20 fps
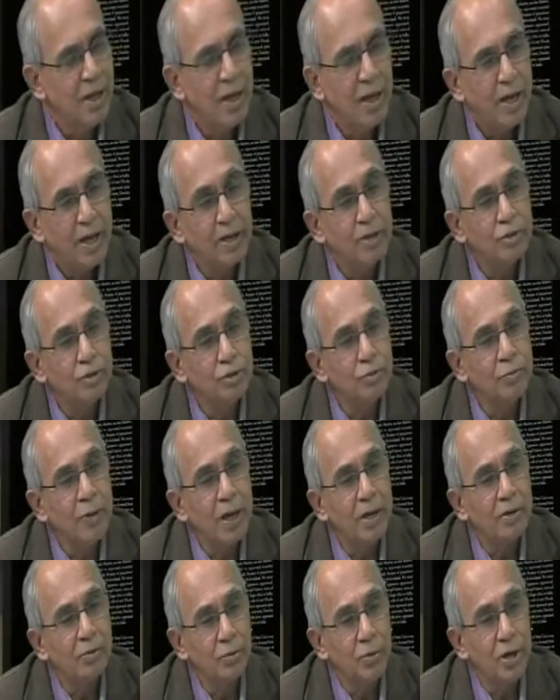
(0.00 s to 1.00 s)
and through
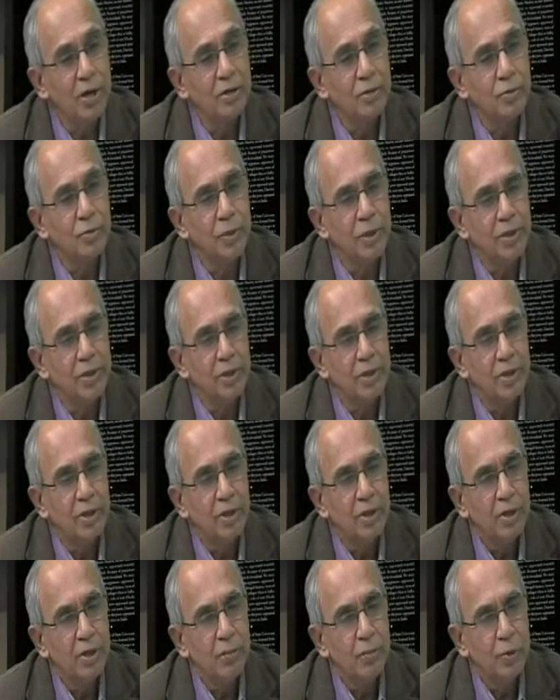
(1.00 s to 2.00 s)
my work with
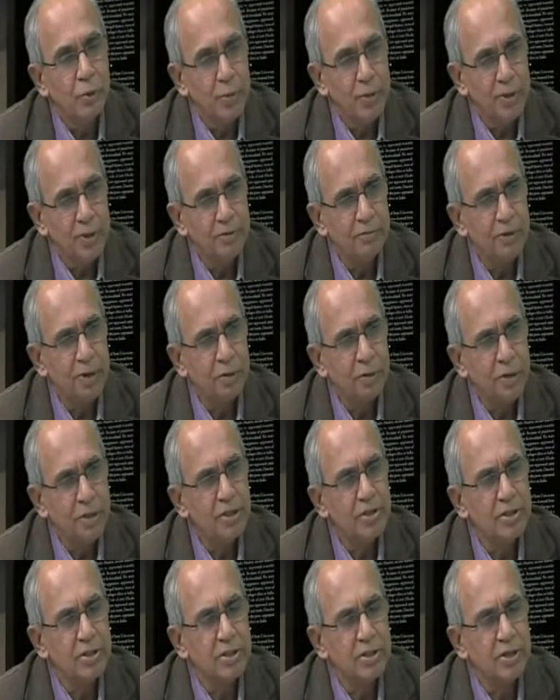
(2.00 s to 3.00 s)
Probini
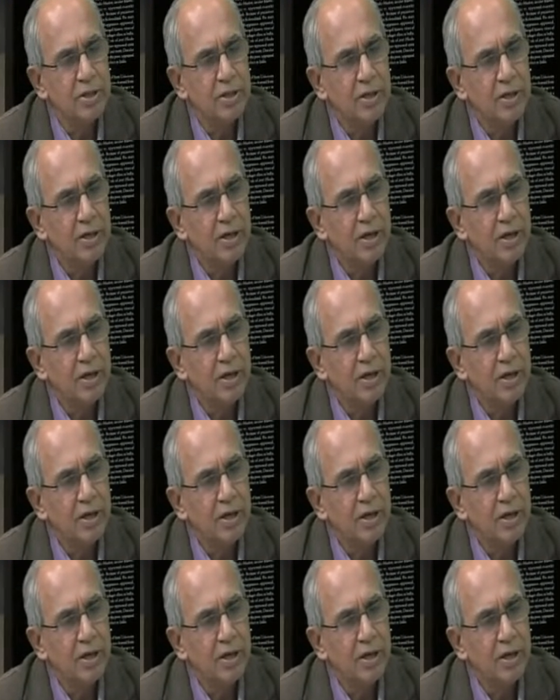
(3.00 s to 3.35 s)
Foundation